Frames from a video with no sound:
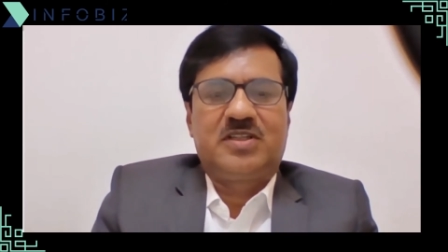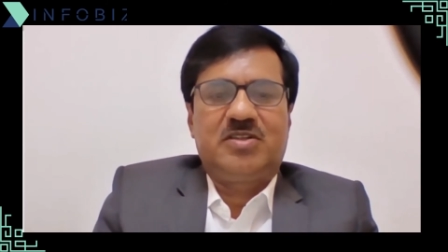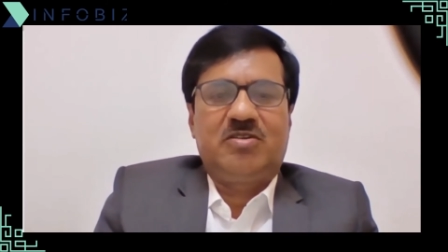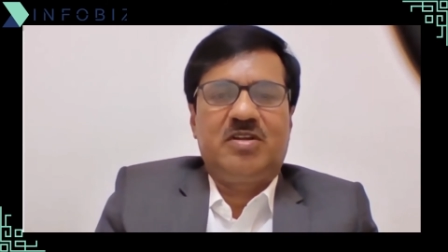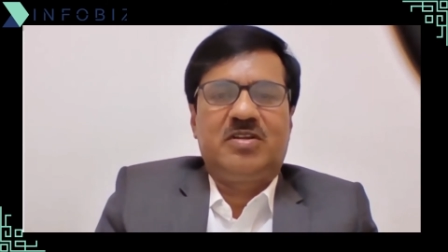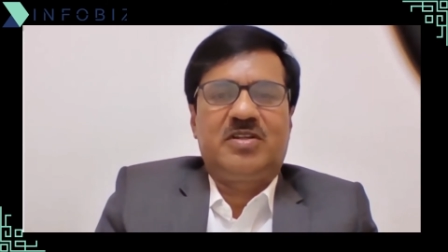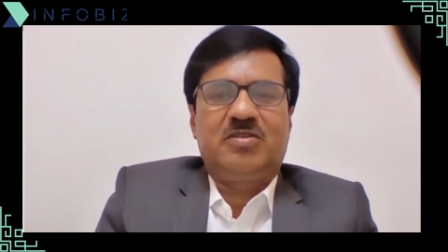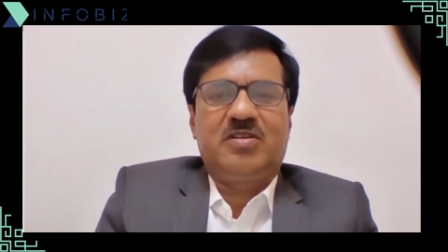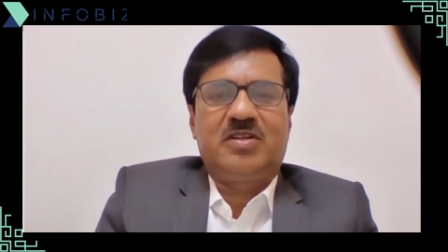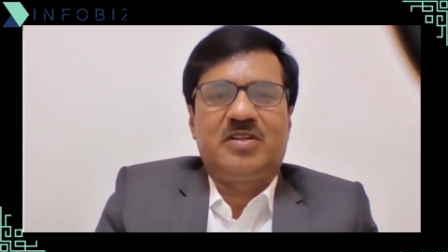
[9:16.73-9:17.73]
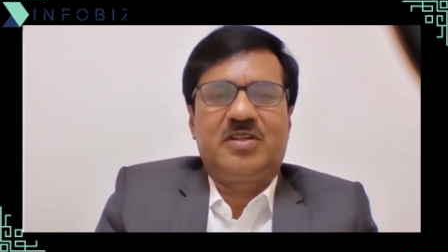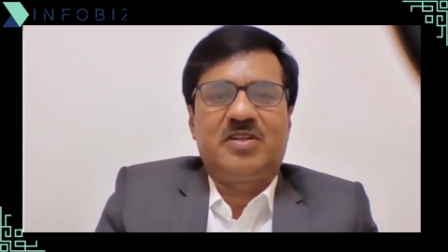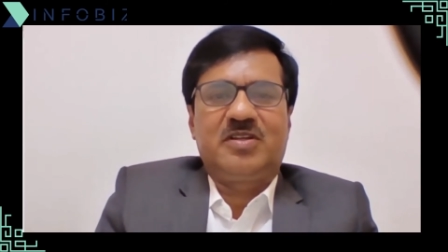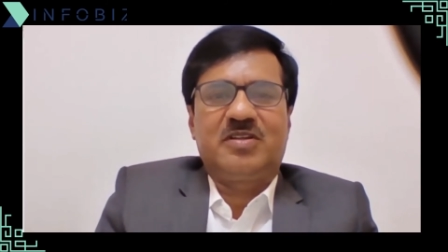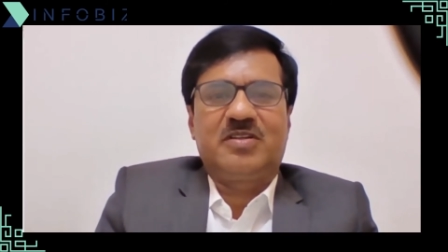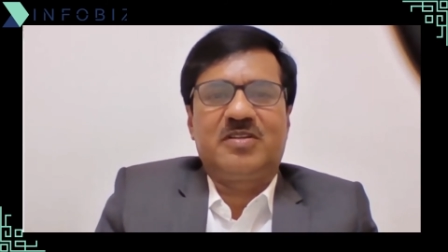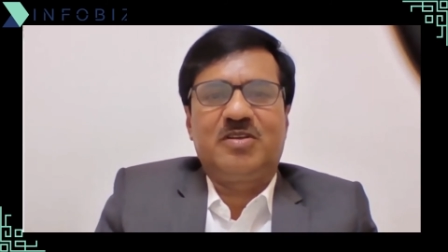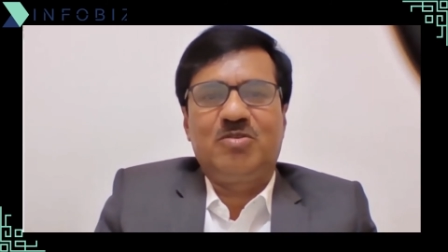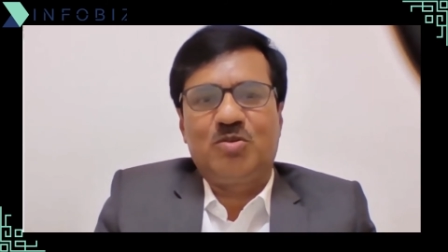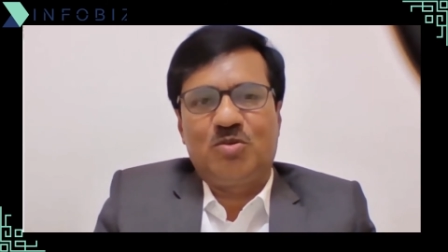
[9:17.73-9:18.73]
They
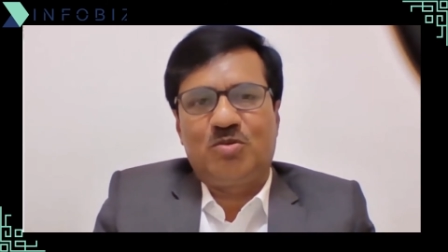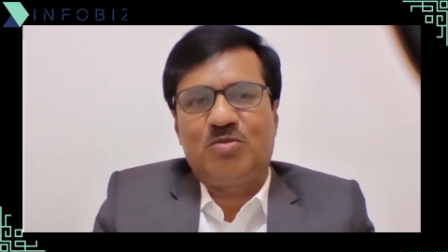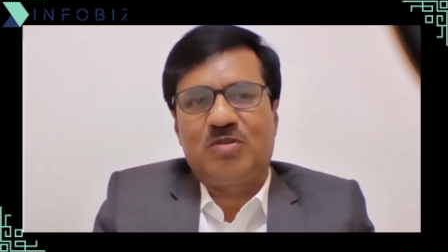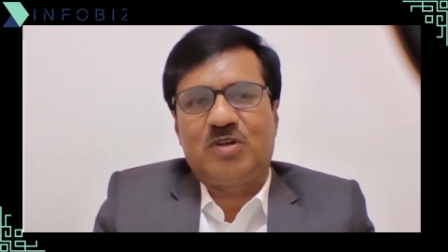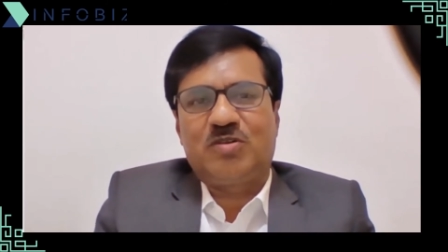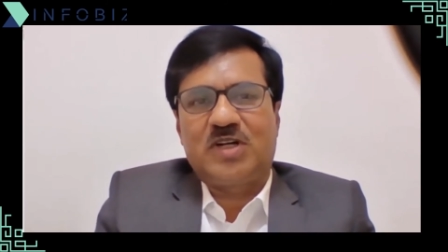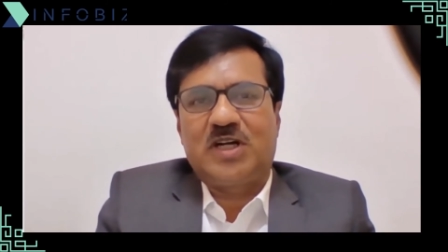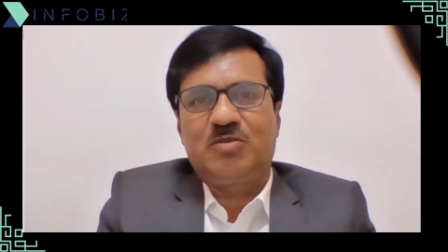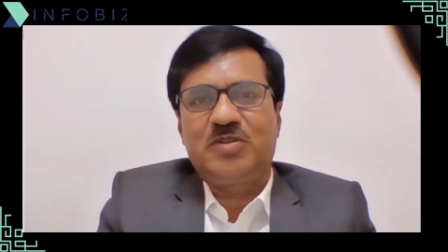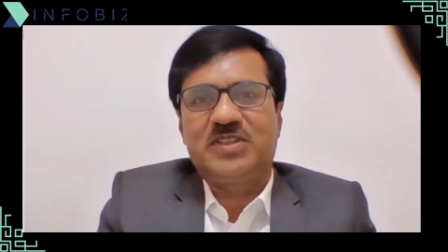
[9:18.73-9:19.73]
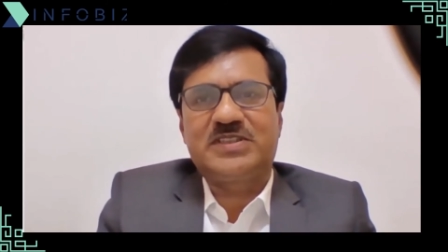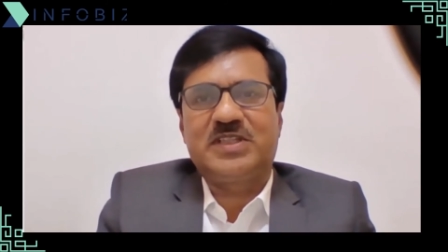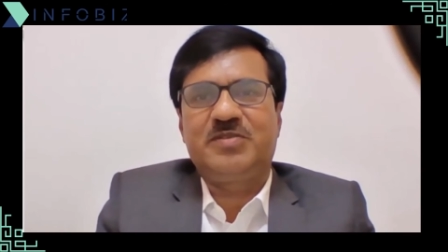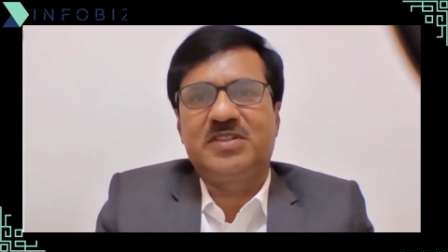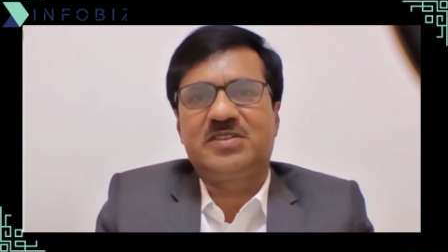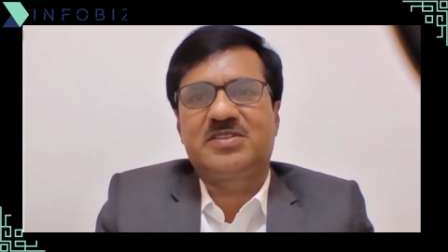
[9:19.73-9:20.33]
will know how it is saving